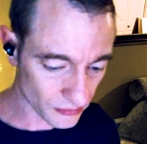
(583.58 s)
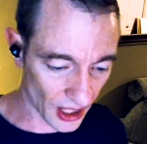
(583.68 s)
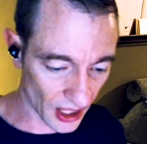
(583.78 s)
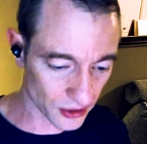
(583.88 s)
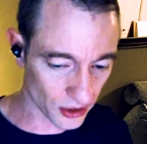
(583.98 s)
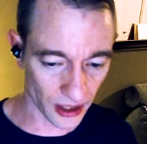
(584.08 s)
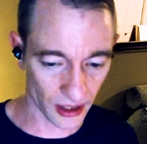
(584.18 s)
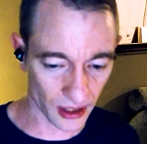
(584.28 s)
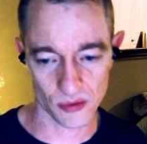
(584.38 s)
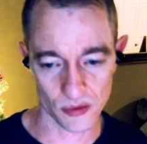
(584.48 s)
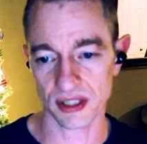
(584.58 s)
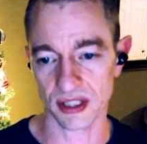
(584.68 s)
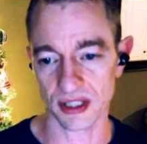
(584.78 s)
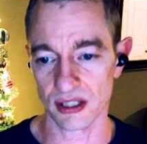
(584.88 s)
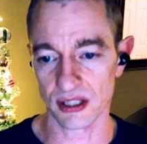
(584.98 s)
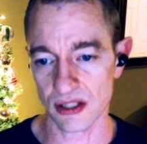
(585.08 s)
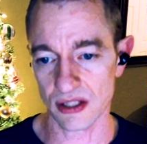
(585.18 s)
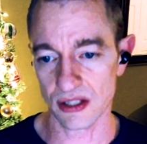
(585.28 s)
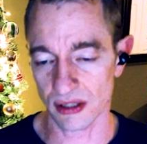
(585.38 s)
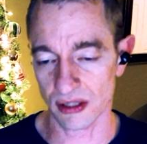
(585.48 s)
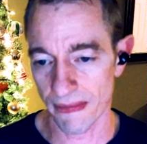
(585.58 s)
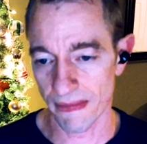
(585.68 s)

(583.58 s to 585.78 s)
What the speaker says: and your kiddo's wanting your attention,